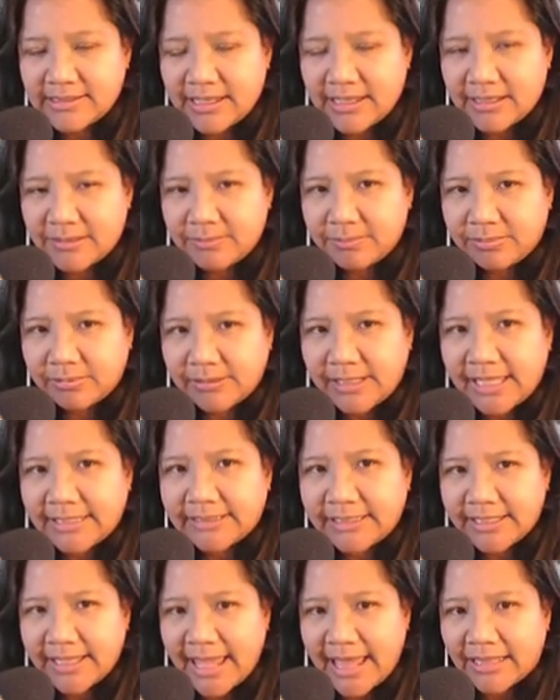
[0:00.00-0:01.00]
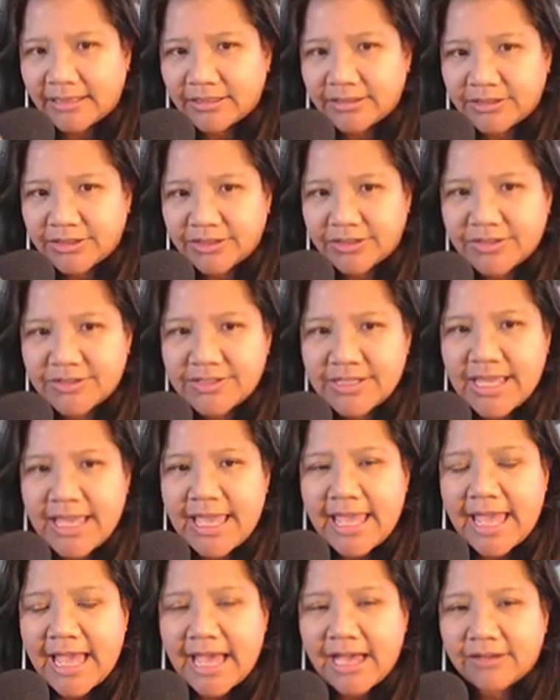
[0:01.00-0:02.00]
planning calendars.
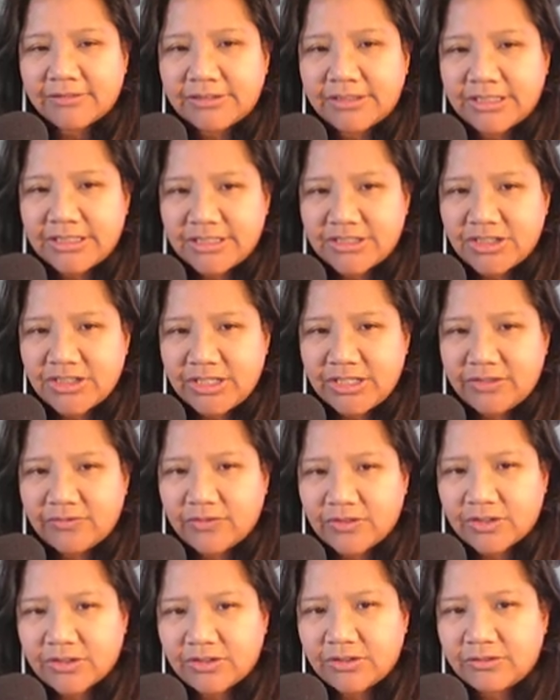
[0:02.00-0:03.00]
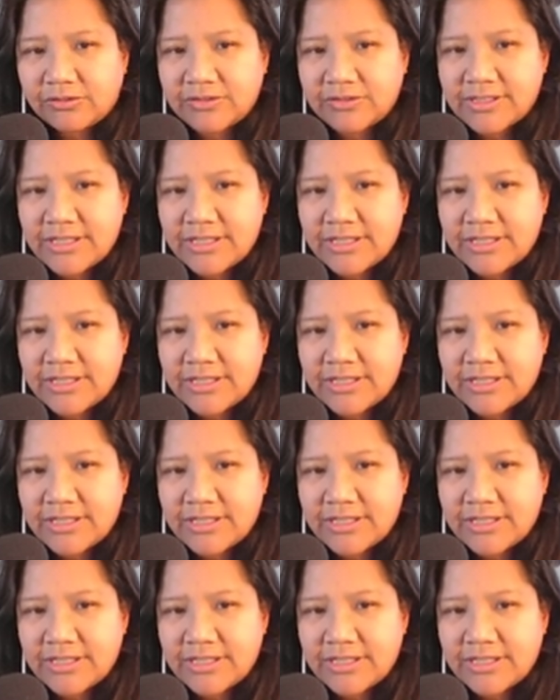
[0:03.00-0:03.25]
How to achieve your goals,